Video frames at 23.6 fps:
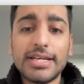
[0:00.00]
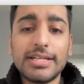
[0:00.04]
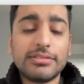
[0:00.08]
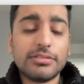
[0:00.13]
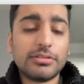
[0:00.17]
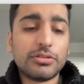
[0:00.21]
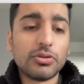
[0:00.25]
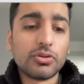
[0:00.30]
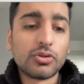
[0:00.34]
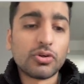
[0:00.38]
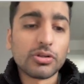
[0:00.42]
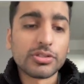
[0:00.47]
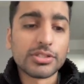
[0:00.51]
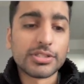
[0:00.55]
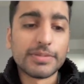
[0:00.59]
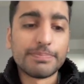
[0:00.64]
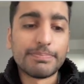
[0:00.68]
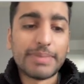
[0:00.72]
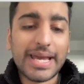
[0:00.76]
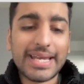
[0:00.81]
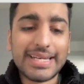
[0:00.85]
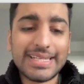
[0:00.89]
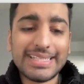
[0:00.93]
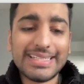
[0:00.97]
They don't cost a
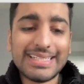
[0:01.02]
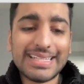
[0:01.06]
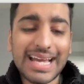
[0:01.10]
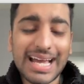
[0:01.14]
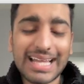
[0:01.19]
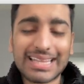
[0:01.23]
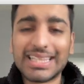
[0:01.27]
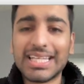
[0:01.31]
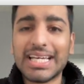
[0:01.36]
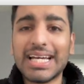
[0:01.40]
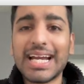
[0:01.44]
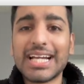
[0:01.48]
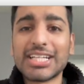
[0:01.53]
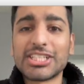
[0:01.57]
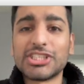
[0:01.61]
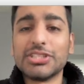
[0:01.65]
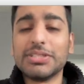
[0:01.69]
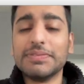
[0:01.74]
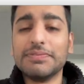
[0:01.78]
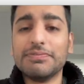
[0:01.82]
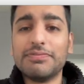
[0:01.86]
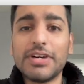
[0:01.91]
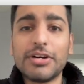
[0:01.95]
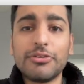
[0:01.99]
penny and they're
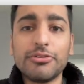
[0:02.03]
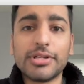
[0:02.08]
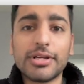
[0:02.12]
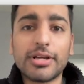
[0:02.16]
actually very